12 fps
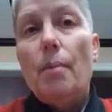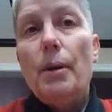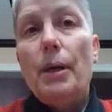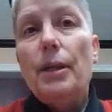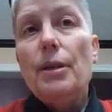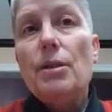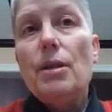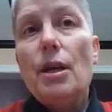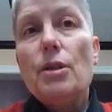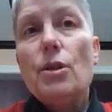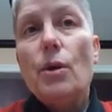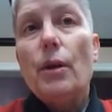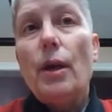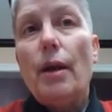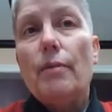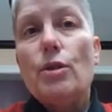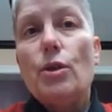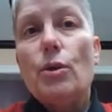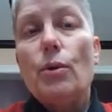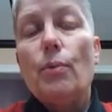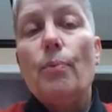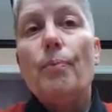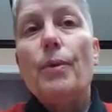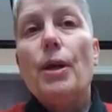But in this case, I only have 2.
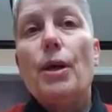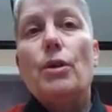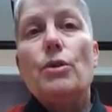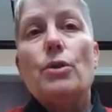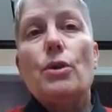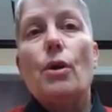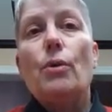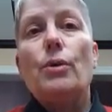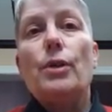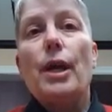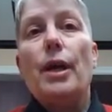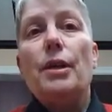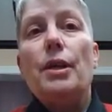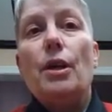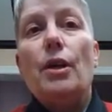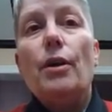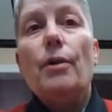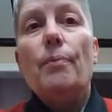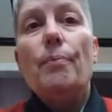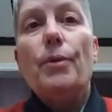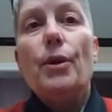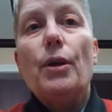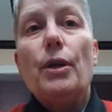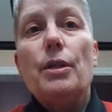So down here,
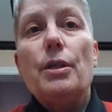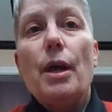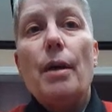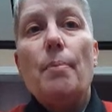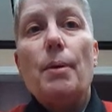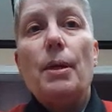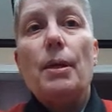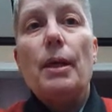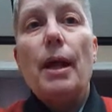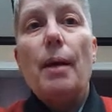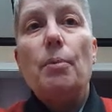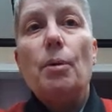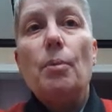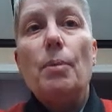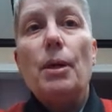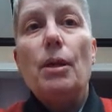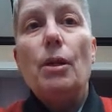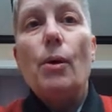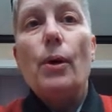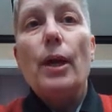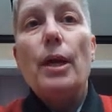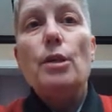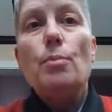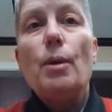you're going to type in capital B,
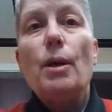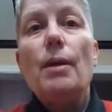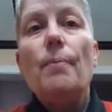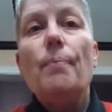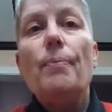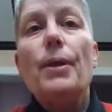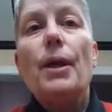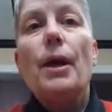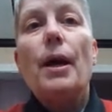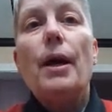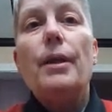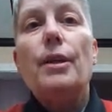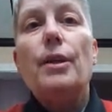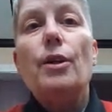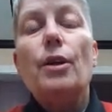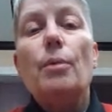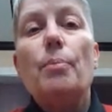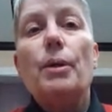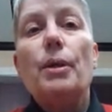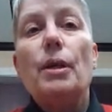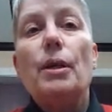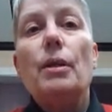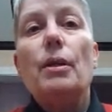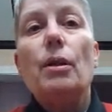lowercase b, and then you're going to put
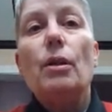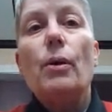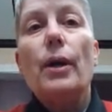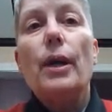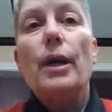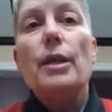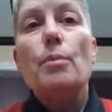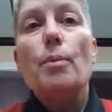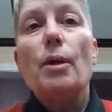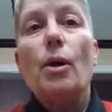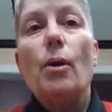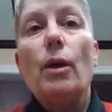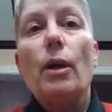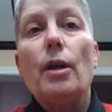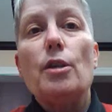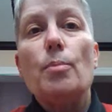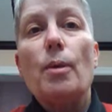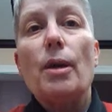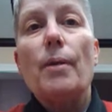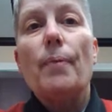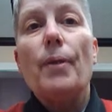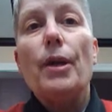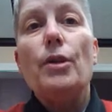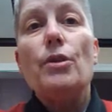in lowercase b.
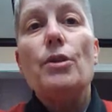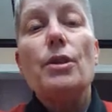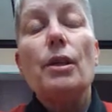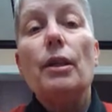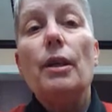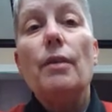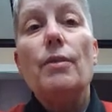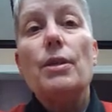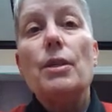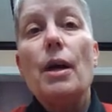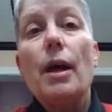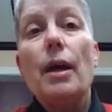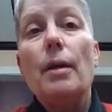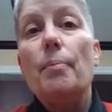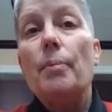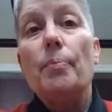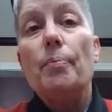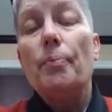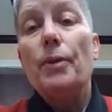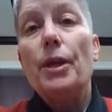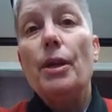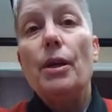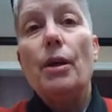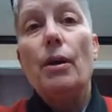And you're just going to leave the type
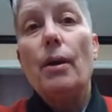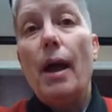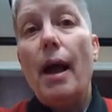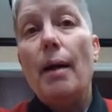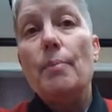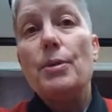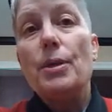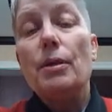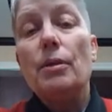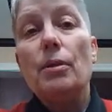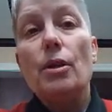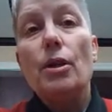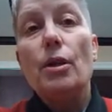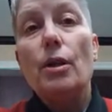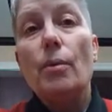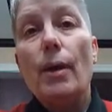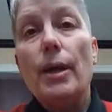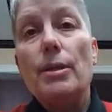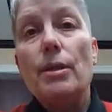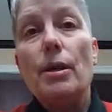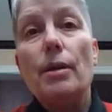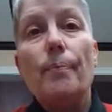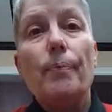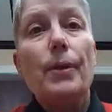here absent. You can erase
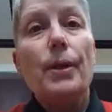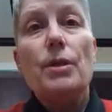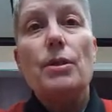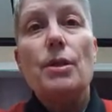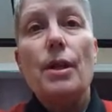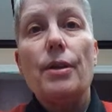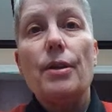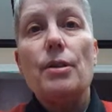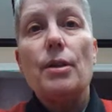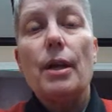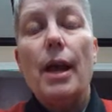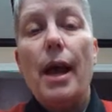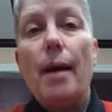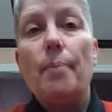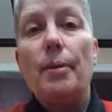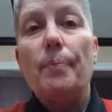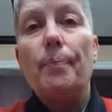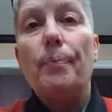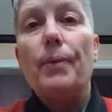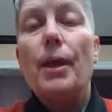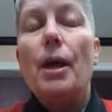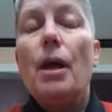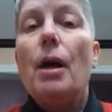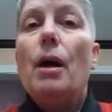it because nothing's going to happen.
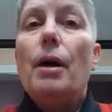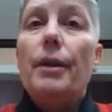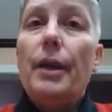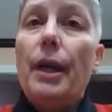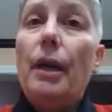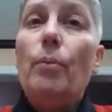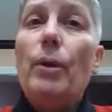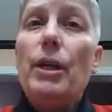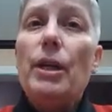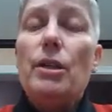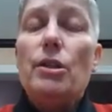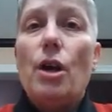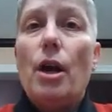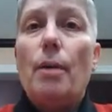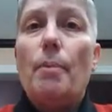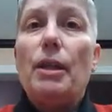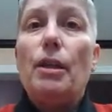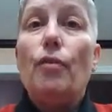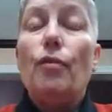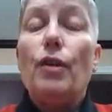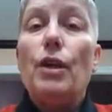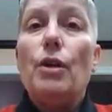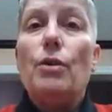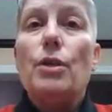Then we need to talk about the
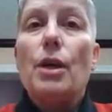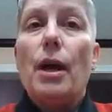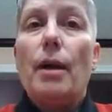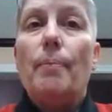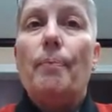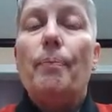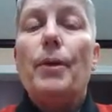phenotype.